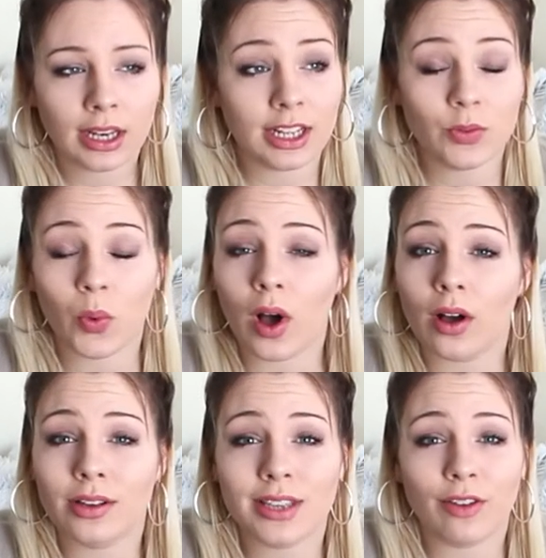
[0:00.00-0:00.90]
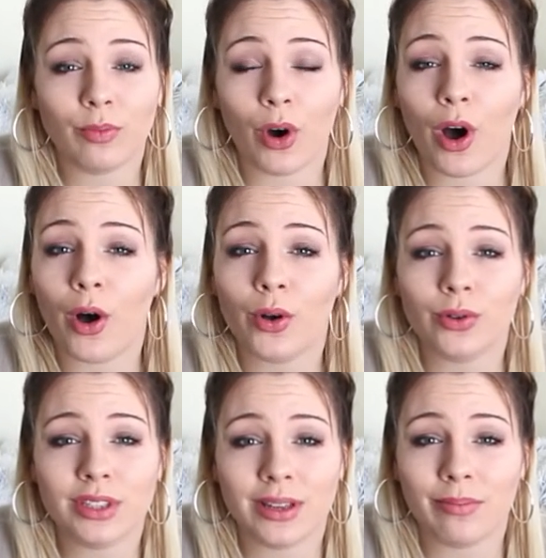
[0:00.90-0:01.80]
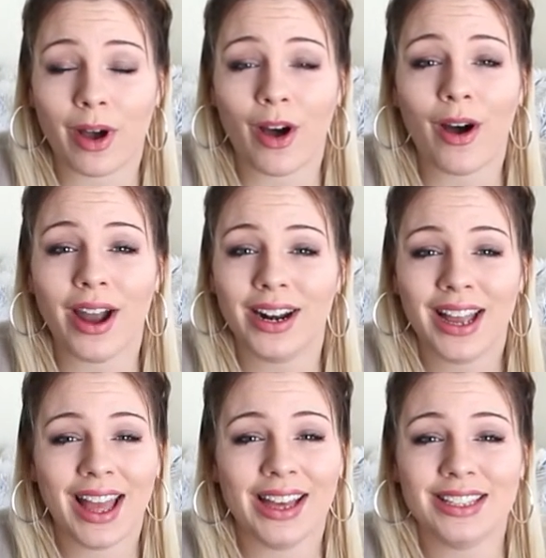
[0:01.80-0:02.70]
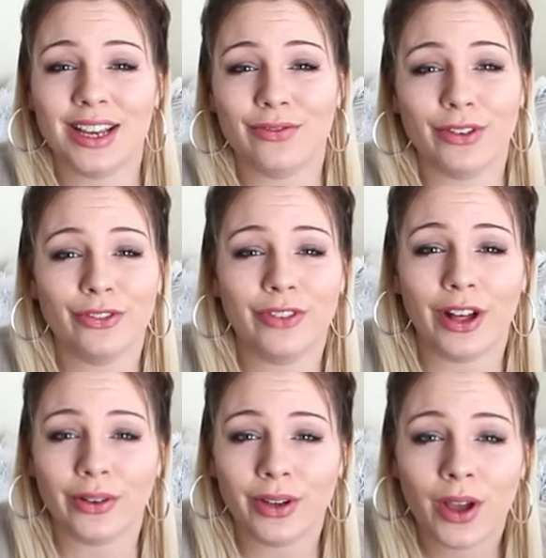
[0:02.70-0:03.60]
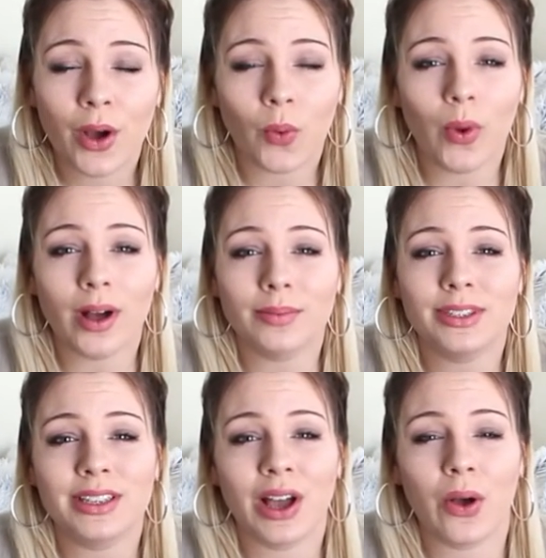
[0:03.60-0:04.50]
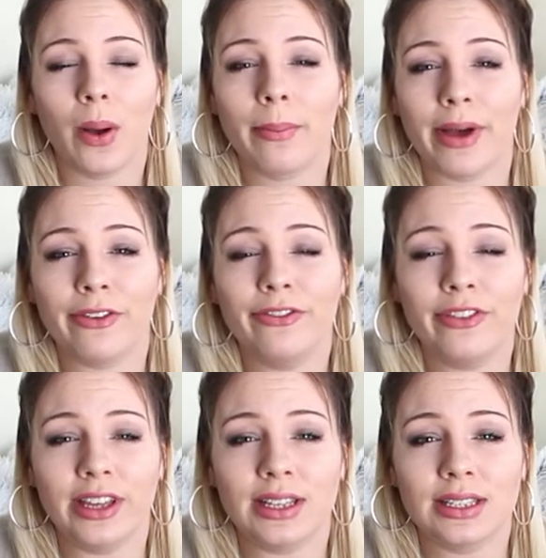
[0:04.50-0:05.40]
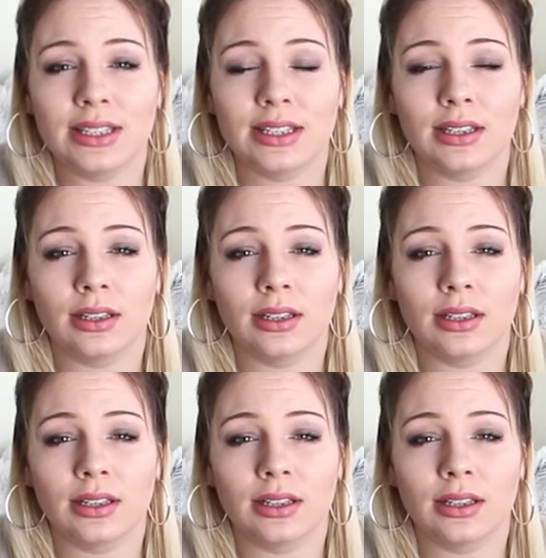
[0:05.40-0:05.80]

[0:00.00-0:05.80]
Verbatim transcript: These walls have more holes than my heart has ever felt. Whelps on my fist.